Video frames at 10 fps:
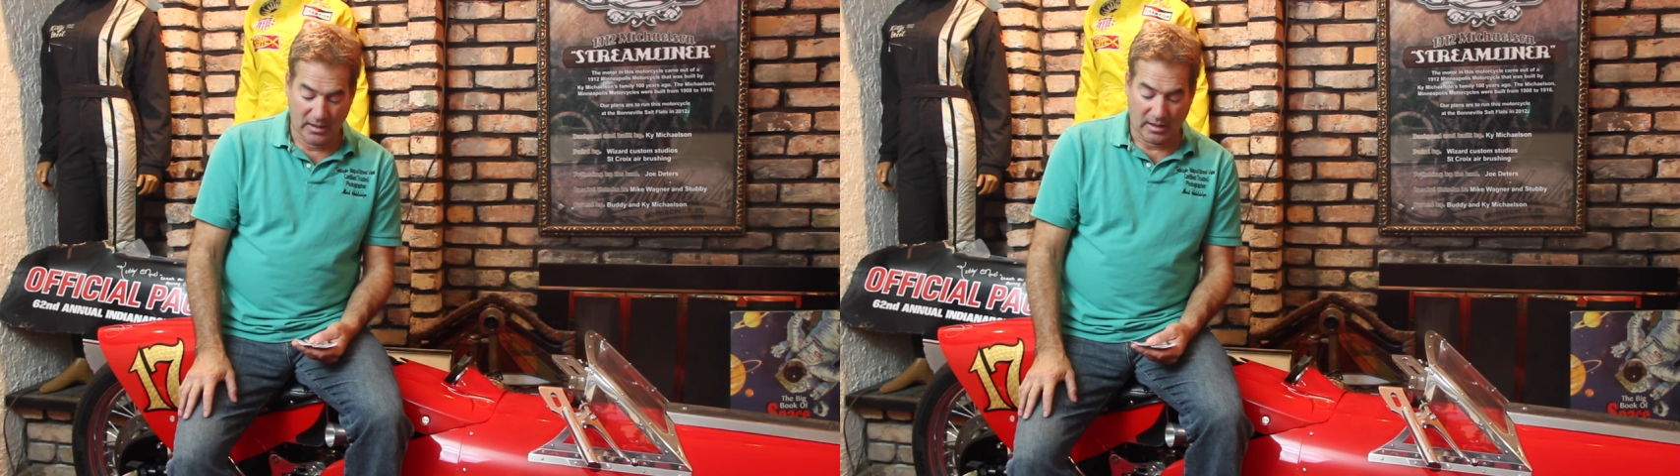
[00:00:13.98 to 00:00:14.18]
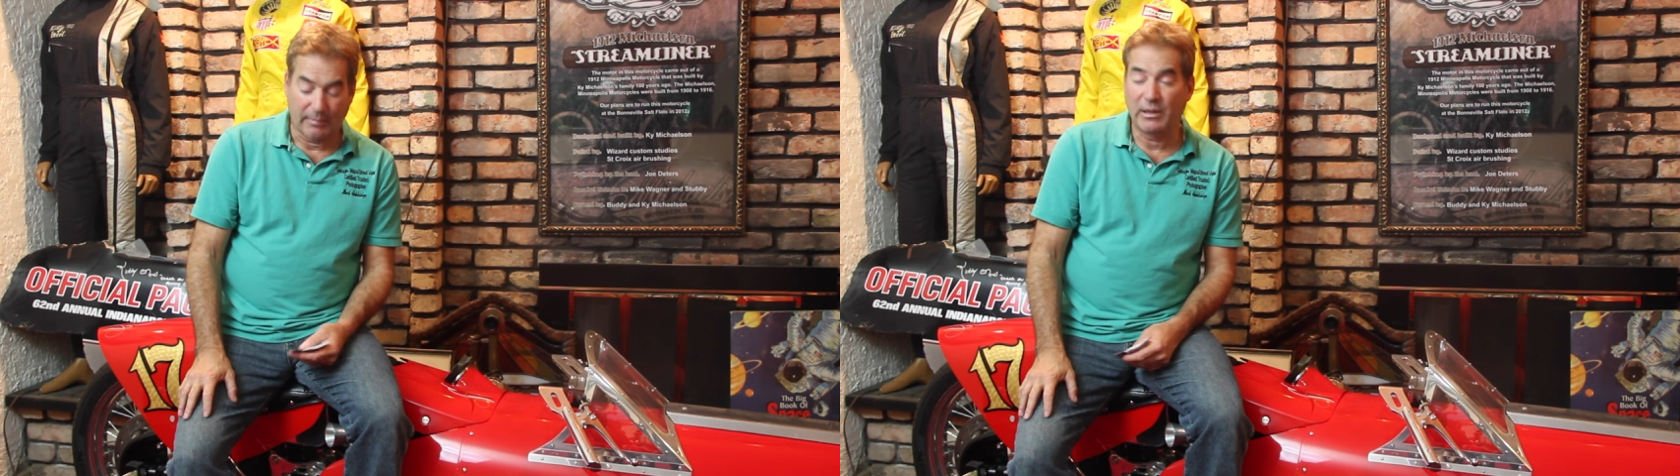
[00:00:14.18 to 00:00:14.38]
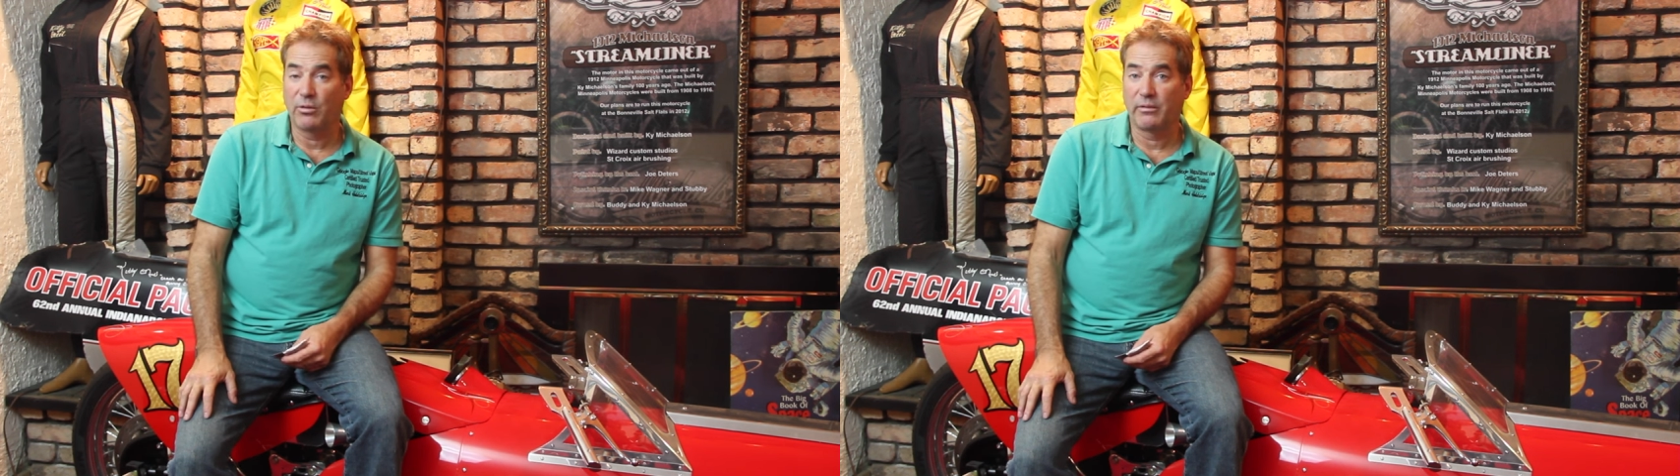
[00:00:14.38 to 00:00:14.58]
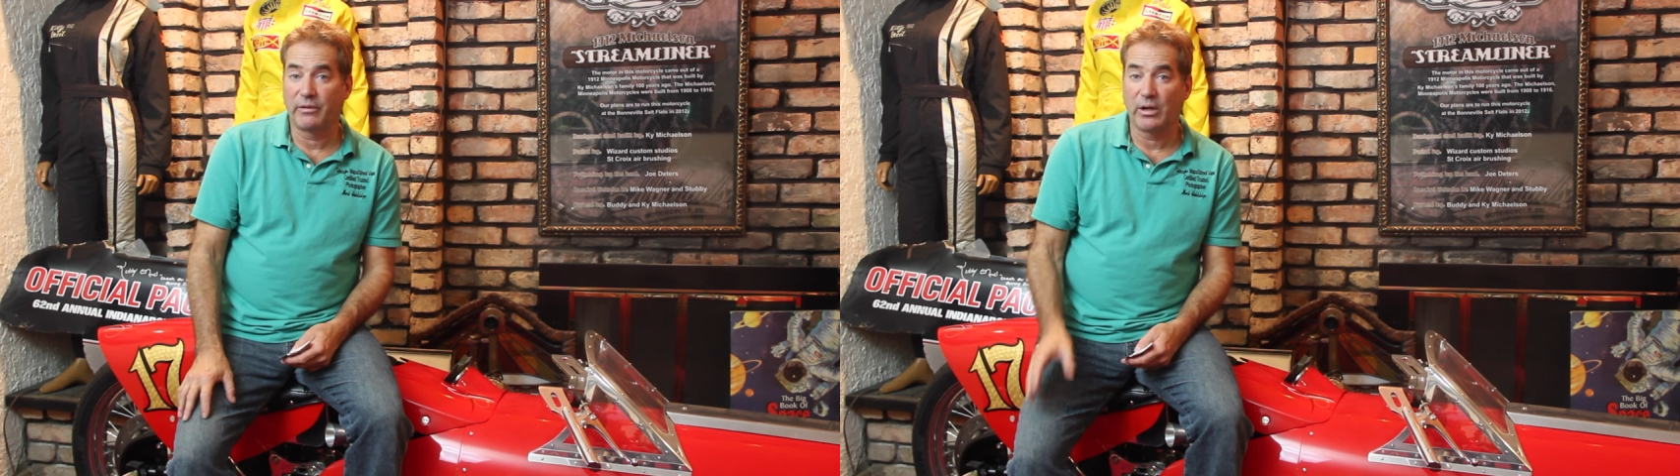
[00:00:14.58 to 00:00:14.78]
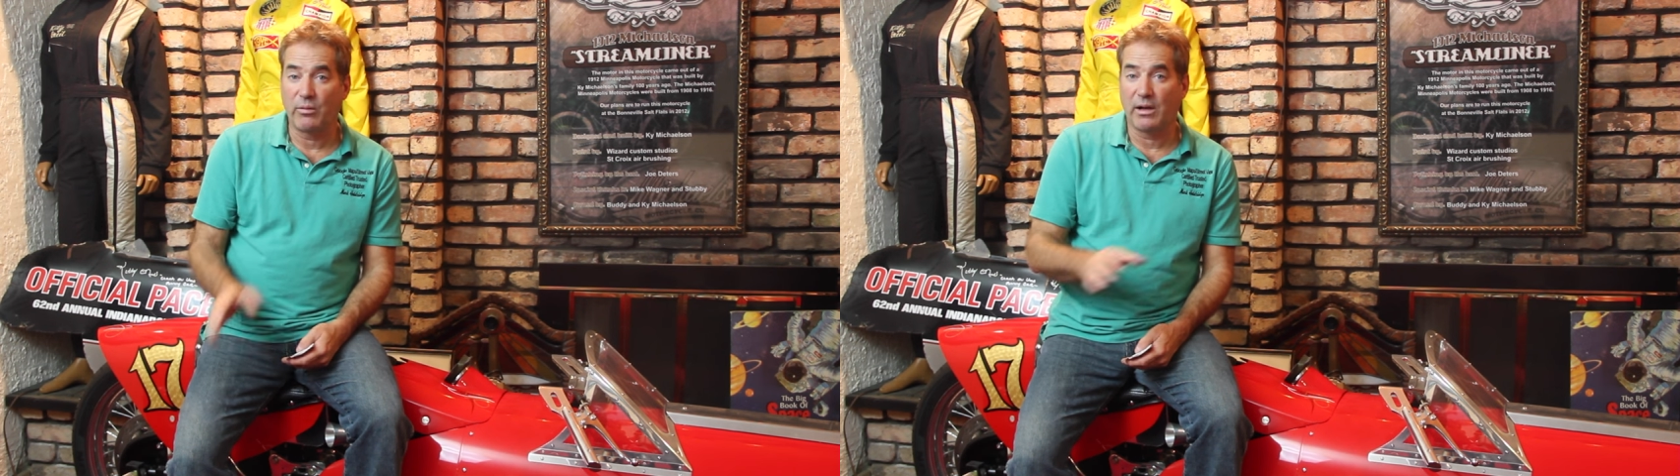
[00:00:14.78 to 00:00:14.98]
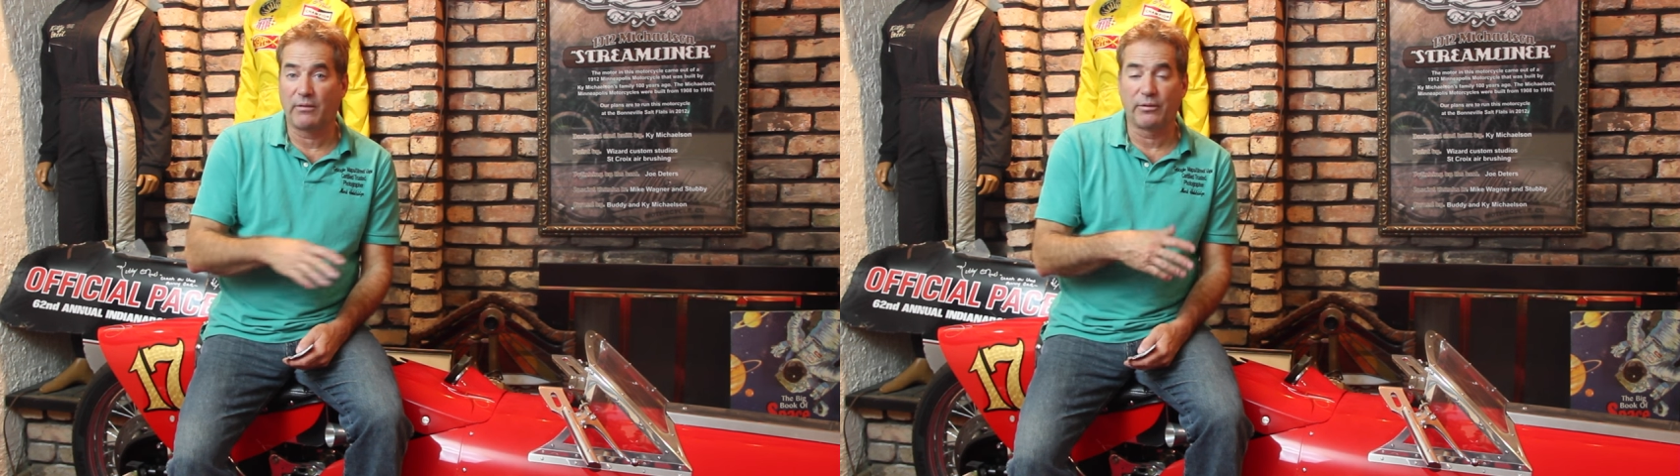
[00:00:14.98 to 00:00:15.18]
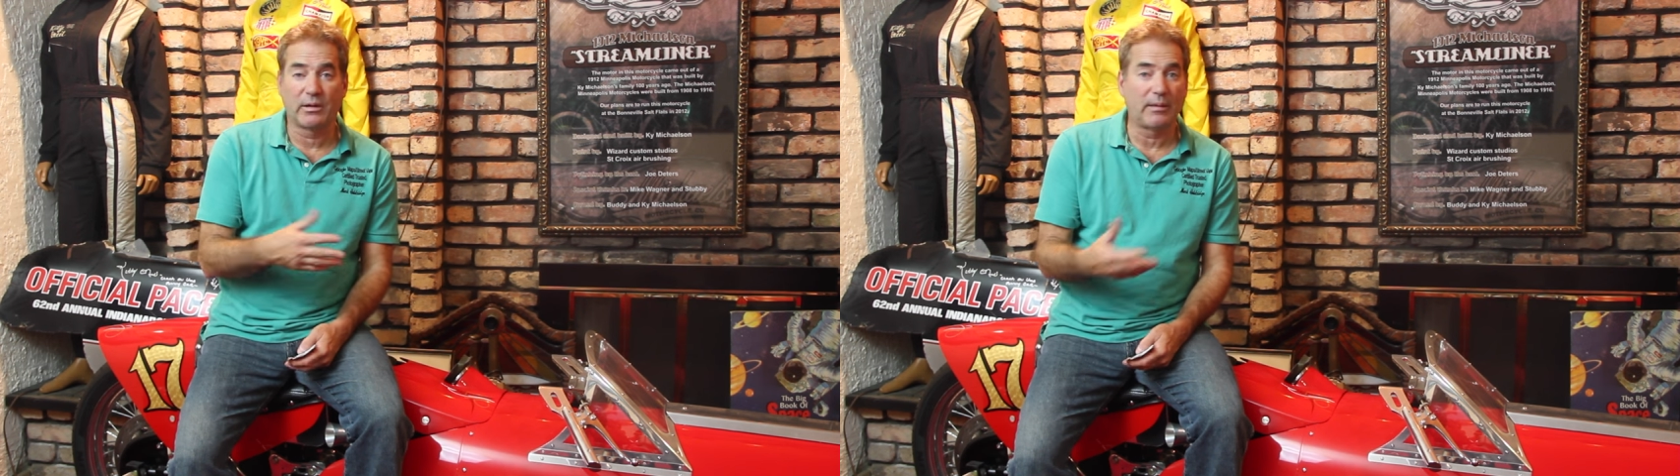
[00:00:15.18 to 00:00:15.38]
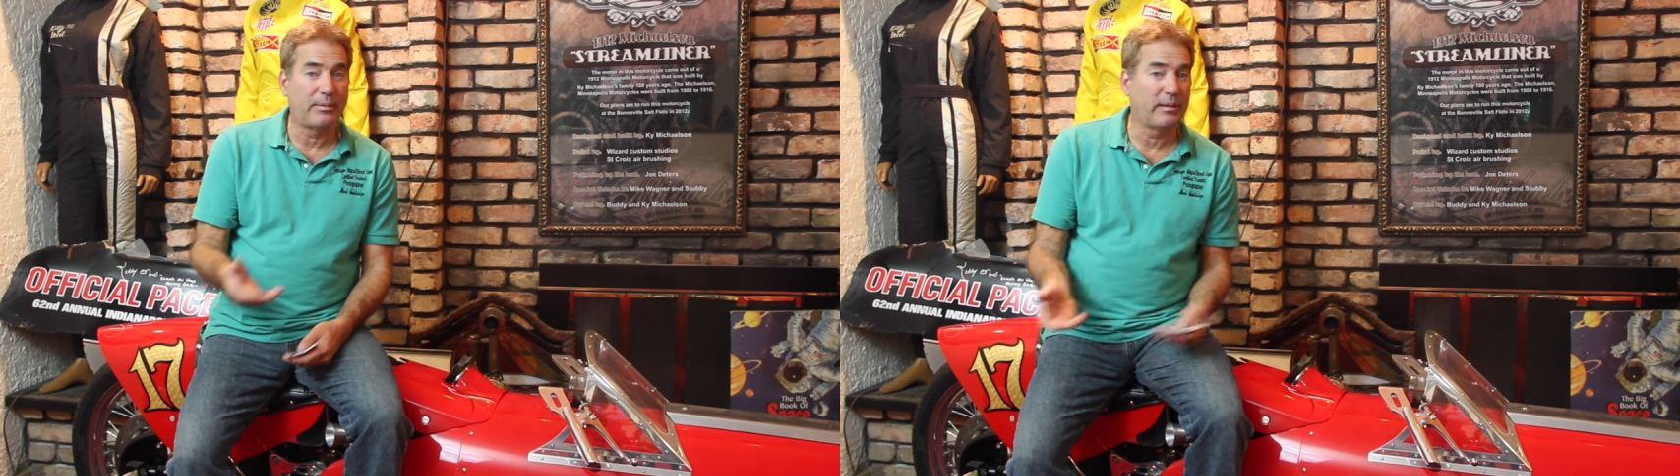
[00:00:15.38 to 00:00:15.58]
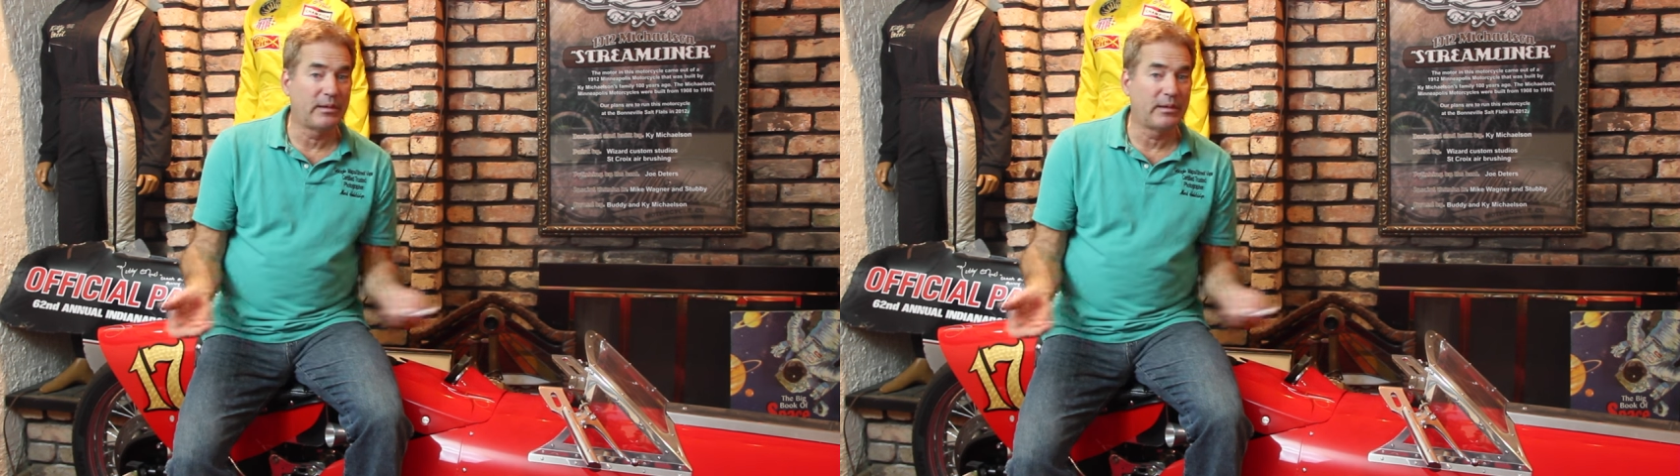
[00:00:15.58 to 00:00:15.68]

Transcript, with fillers: I've been doing very well for a couple